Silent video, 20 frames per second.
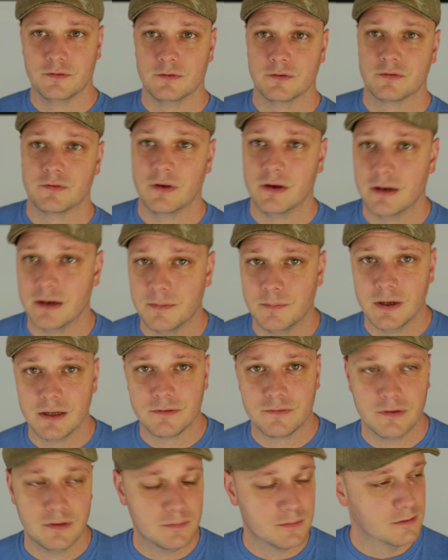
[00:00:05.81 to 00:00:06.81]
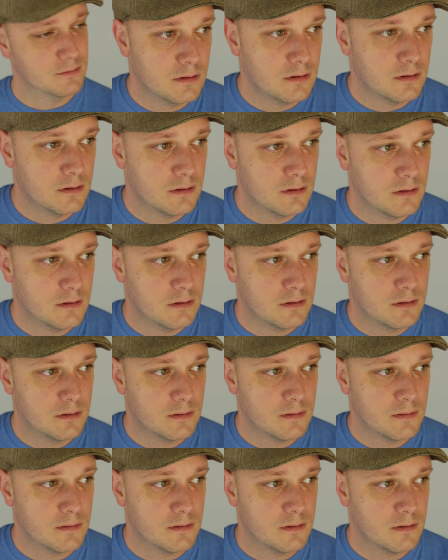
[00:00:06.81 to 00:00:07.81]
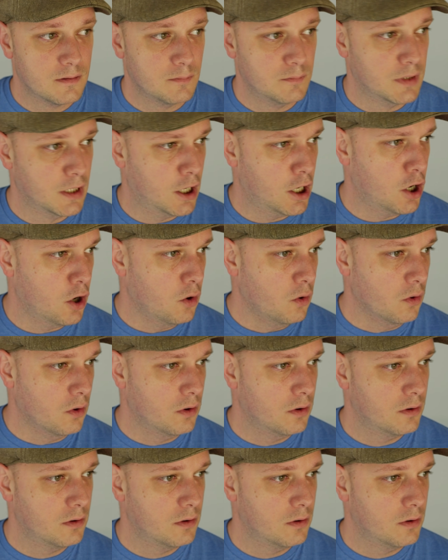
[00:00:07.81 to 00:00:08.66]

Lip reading: are excited about something. Blue!